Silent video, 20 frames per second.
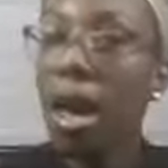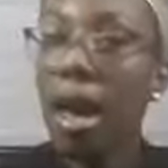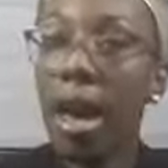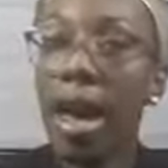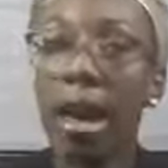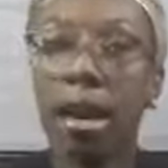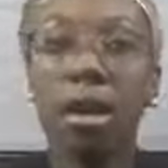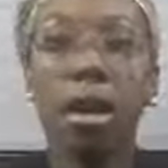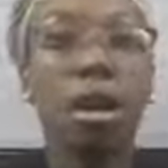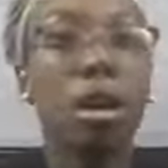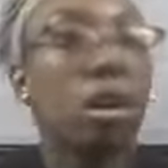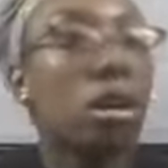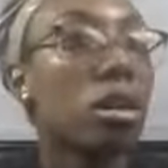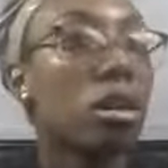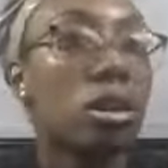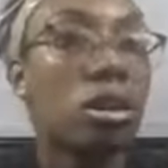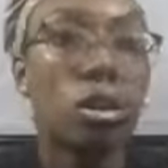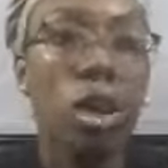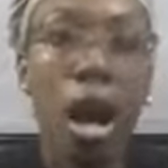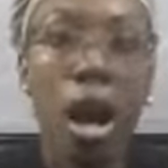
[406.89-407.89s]
And
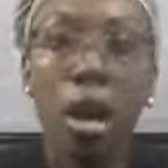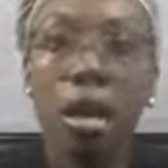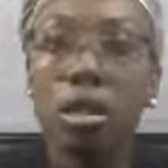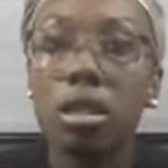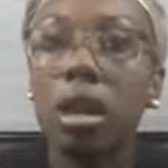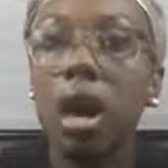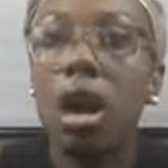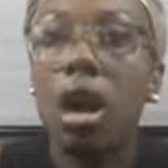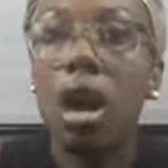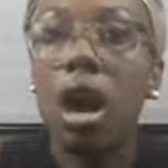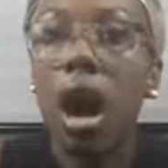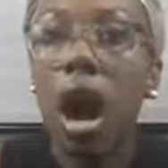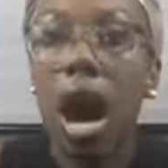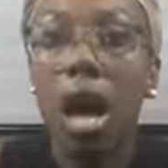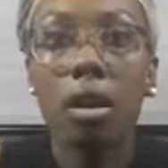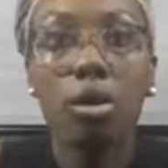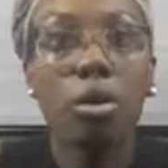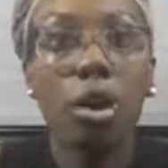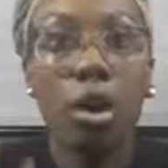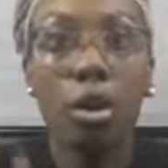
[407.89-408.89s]
you guys,
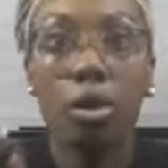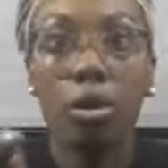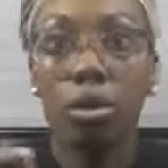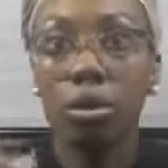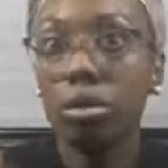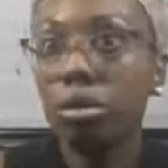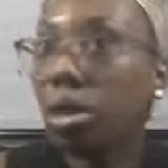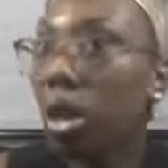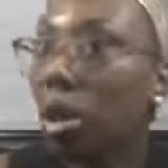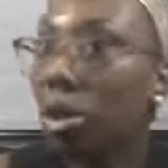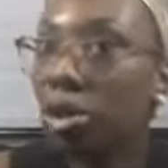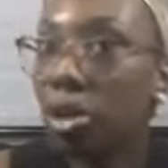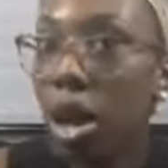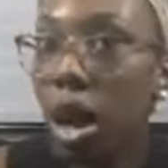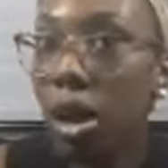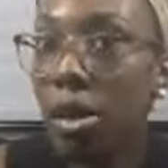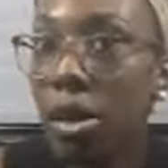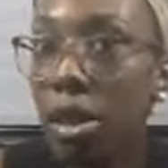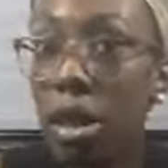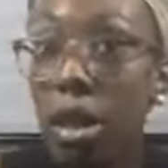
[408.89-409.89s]
I don't know who told
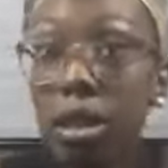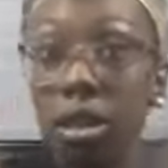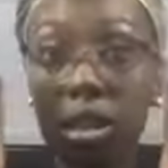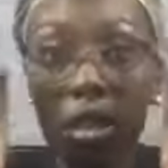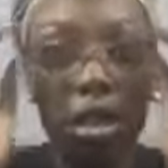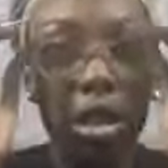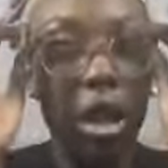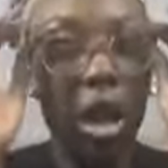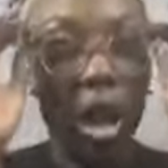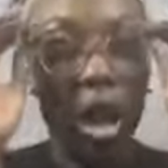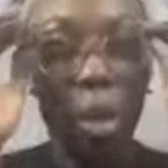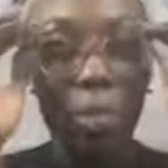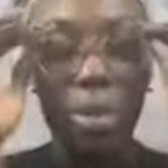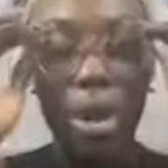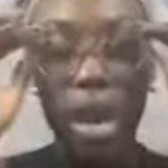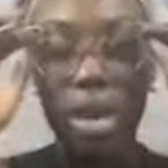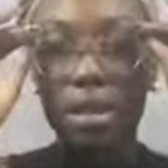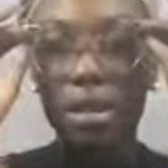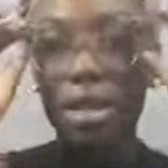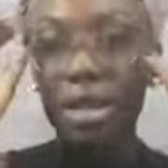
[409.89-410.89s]
y'all this,
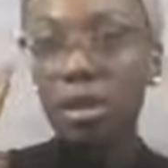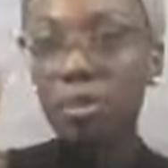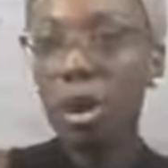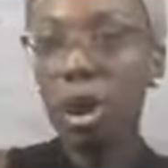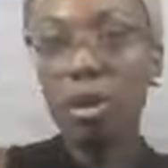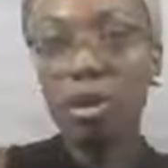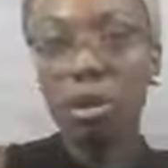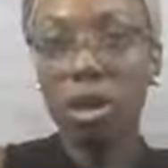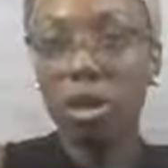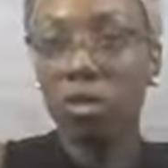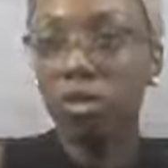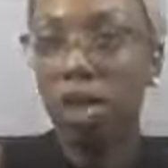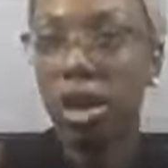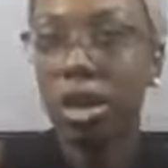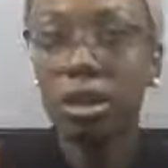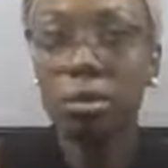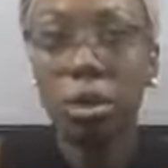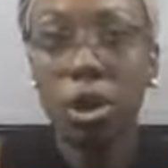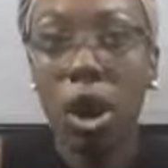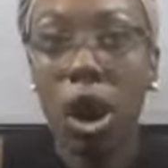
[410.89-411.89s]
but I see the post on
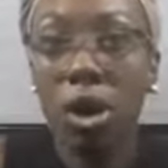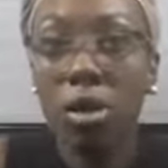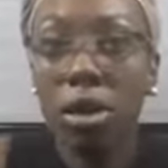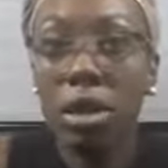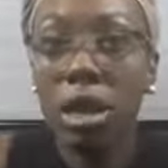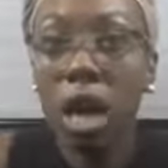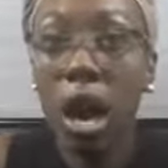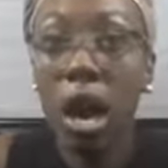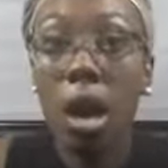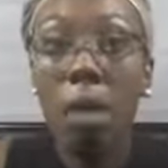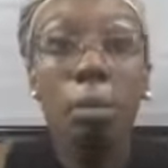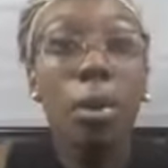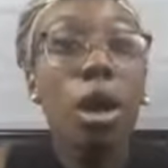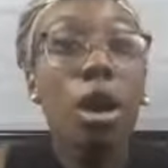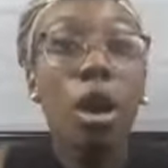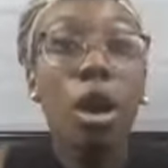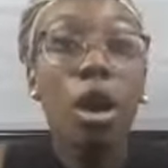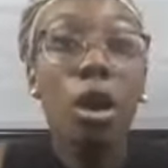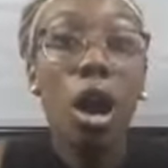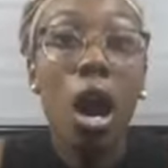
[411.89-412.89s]
Facebook all the time,
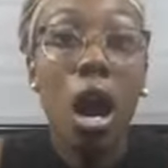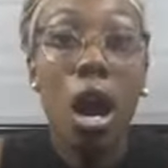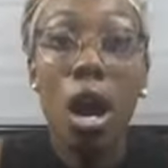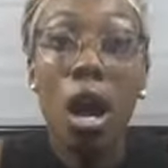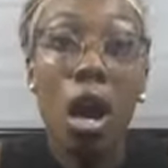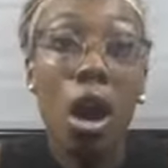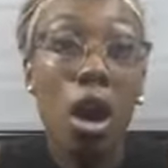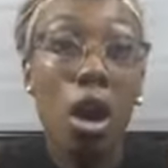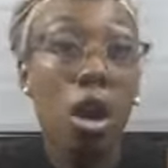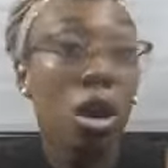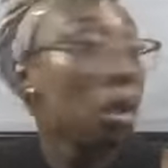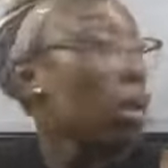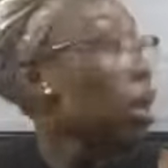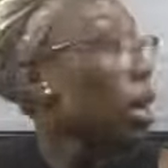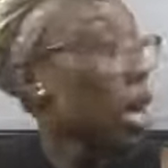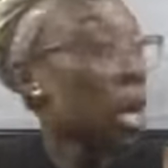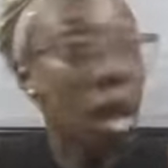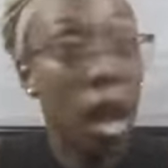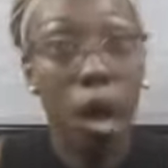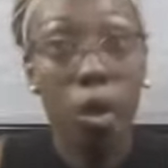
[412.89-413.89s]

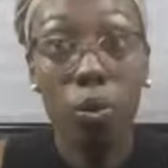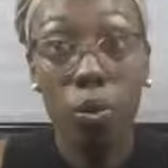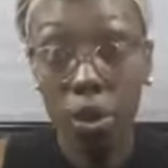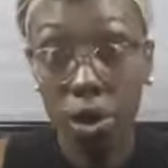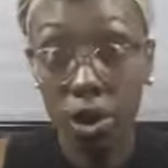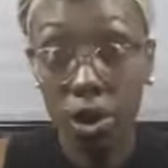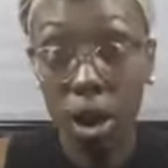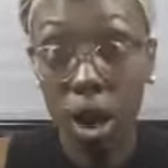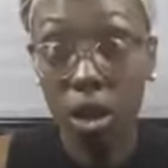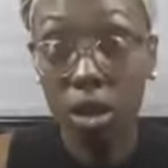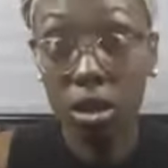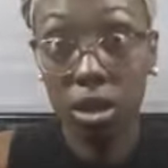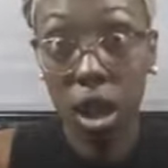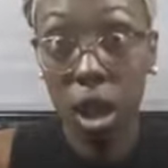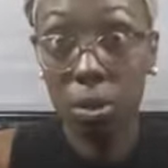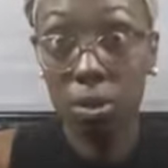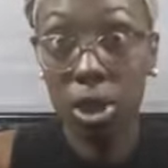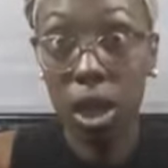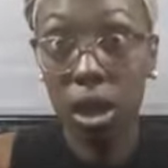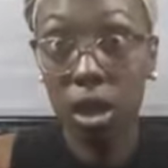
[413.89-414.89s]
and I wish y'all
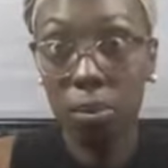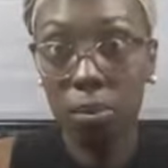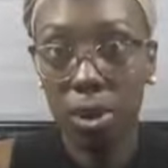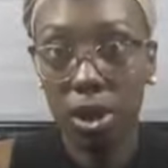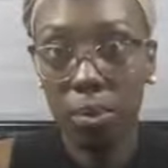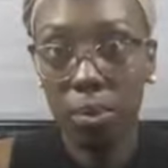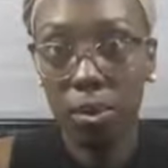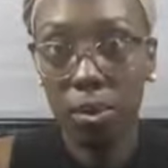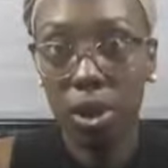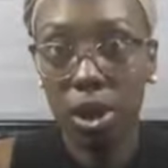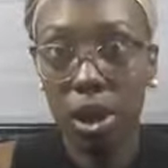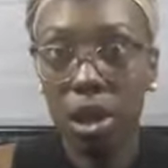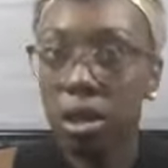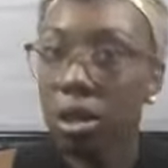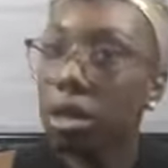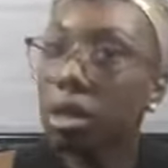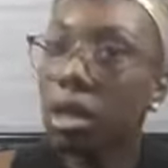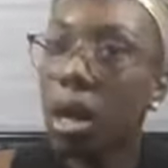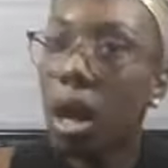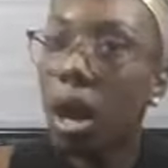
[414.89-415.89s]
stopped telling people
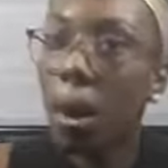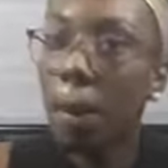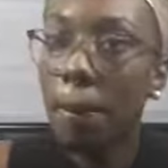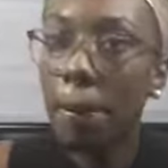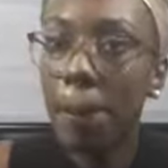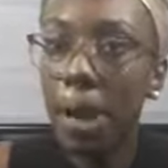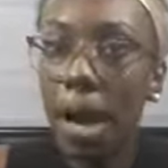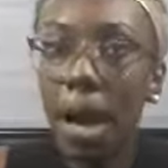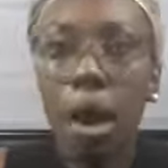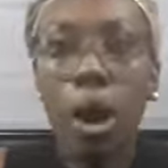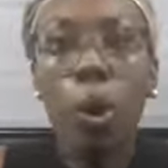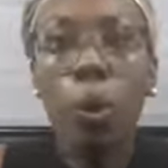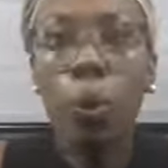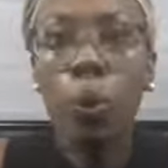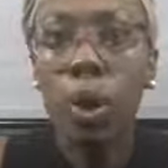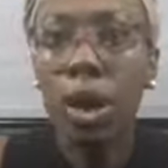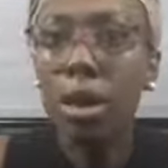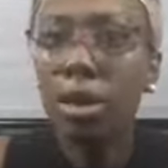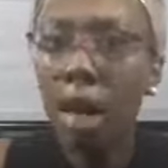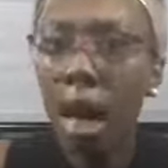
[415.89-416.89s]
this, but
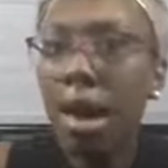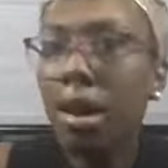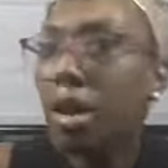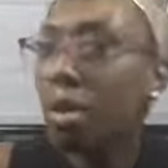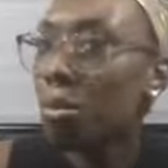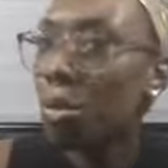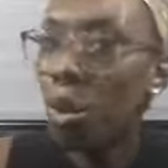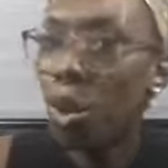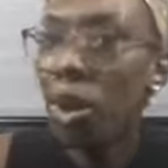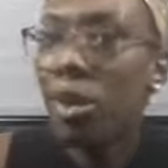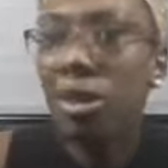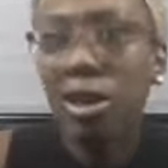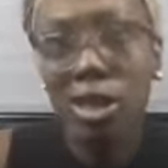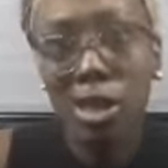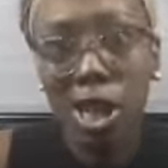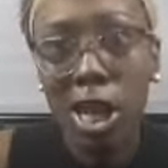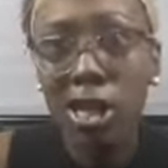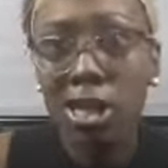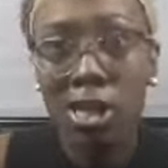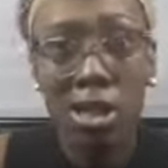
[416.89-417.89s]
we like more than
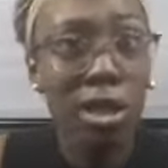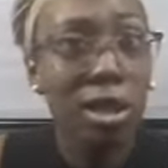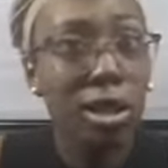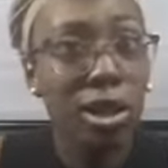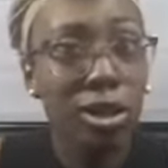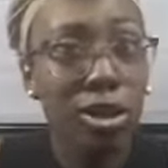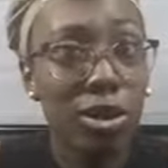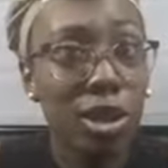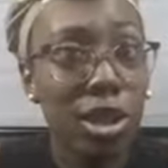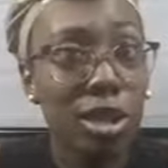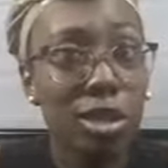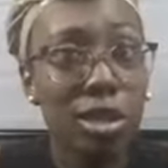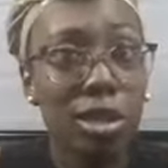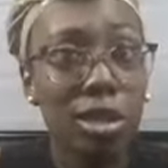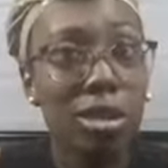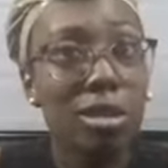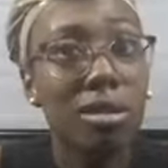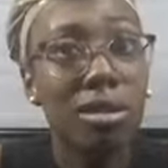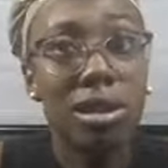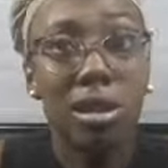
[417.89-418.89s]
just the
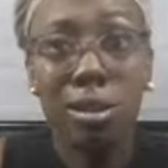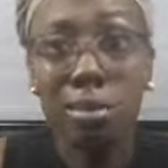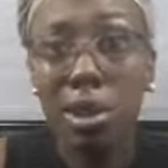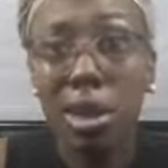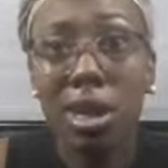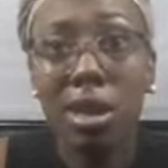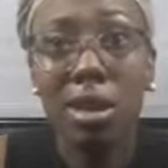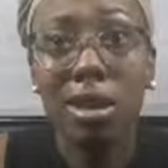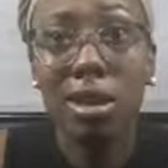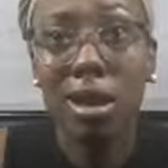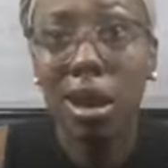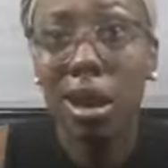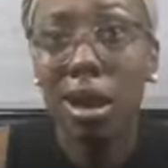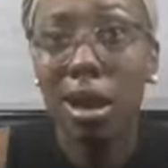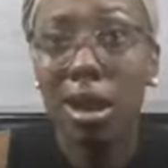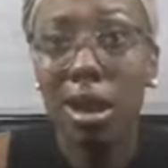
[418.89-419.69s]
clitoris to be